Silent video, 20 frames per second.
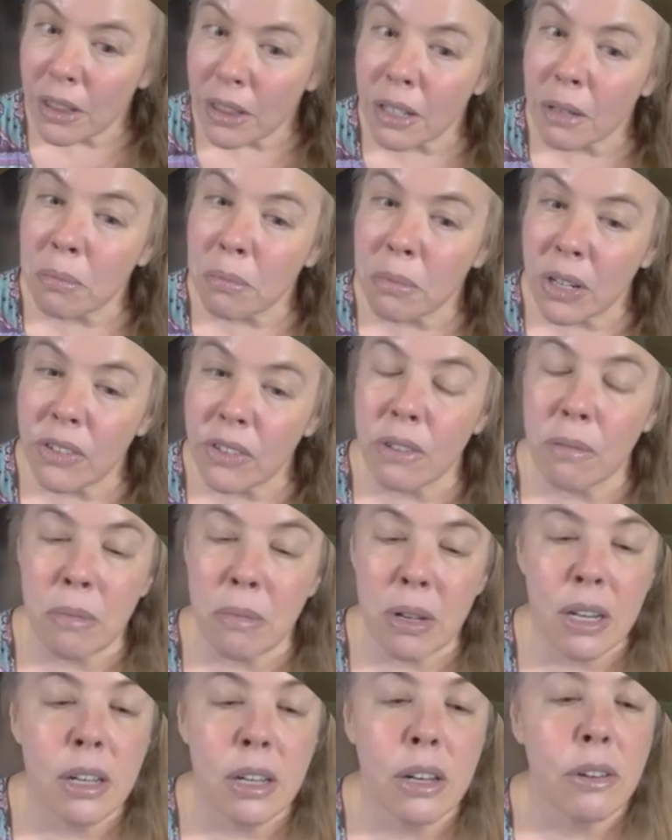them doesn't
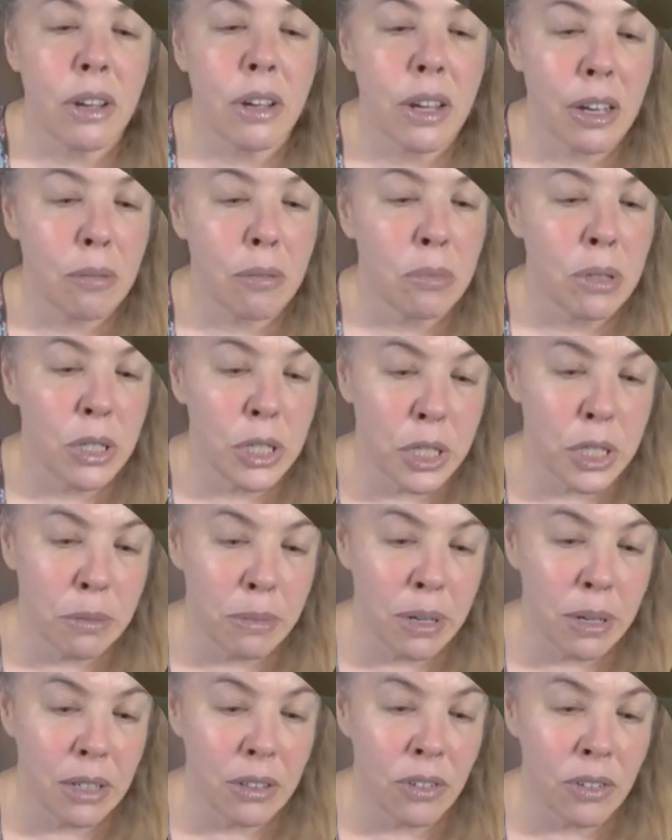mean you can't merge them
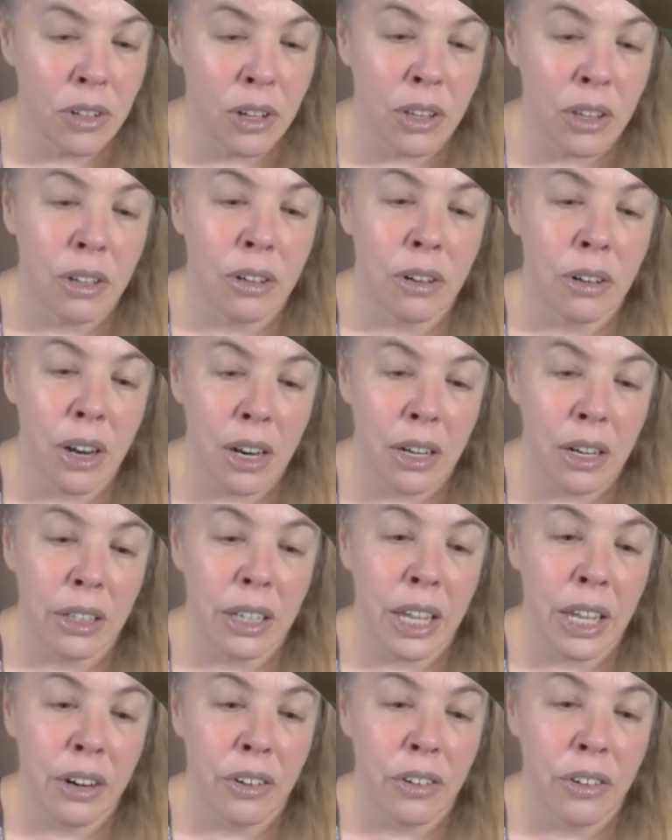back together at a
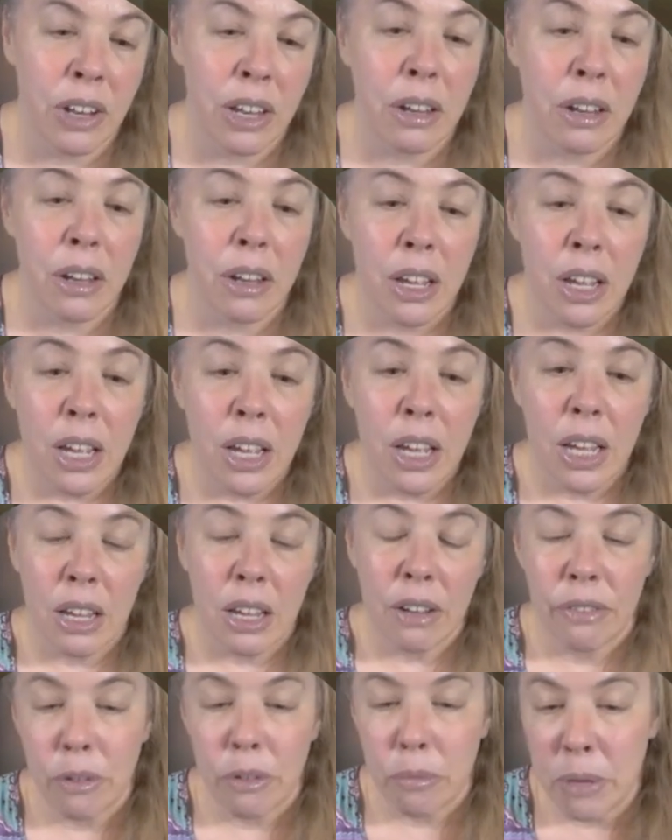later date
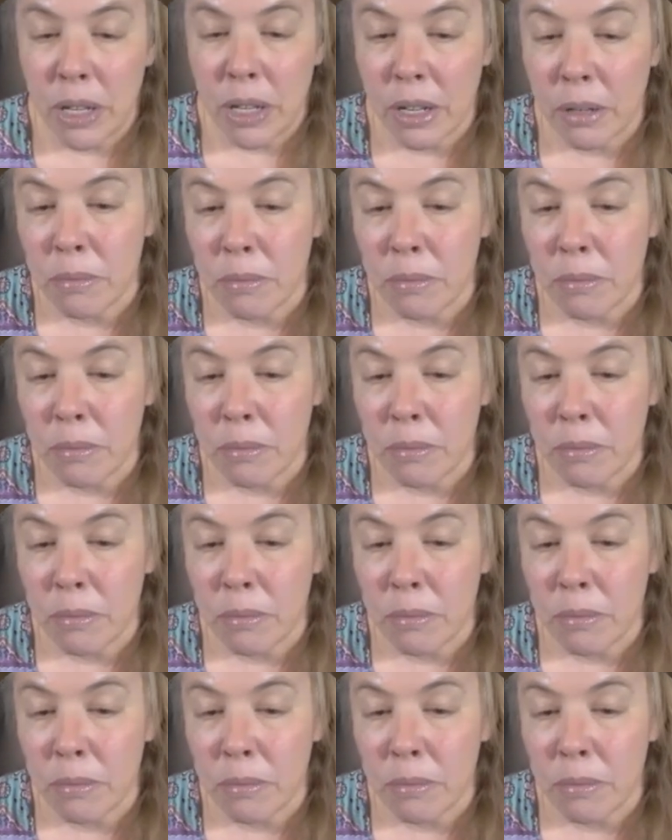if it becomes